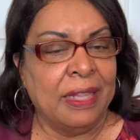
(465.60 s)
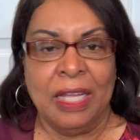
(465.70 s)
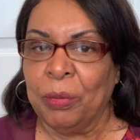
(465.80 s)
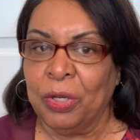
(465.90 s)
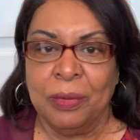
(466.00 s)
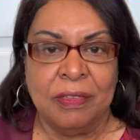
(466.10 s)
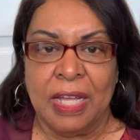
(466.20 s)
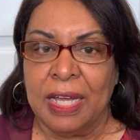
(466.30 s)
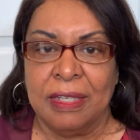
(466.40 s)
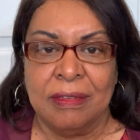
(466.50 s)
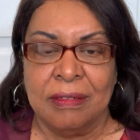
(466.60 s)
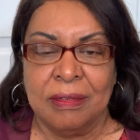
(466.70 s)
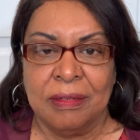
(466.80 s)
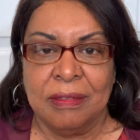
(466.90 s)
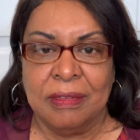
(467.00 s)
There were no signs
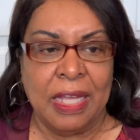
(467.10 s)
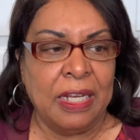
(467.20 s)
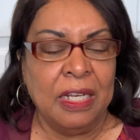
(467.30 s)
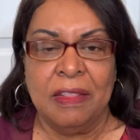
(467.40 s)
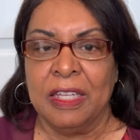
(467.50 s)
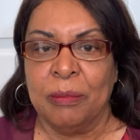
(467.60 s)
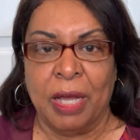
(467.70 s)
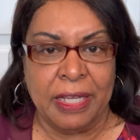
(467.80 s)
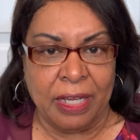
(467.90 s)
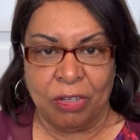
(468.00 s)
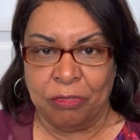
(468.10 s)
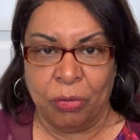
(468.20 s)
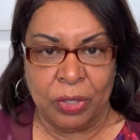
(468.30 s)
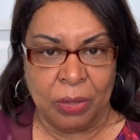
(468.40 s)
saying anything about California.